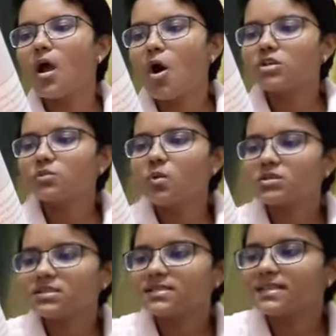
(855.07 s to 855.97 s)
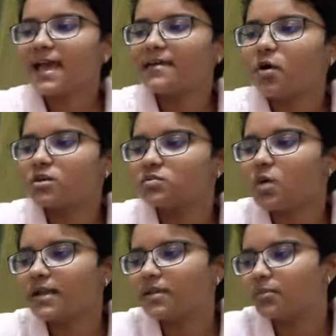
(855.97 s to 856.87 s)
Osmosis and
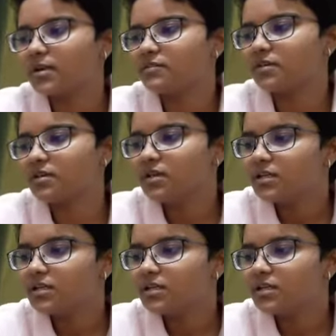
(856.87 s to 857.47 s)
osmotic pressure.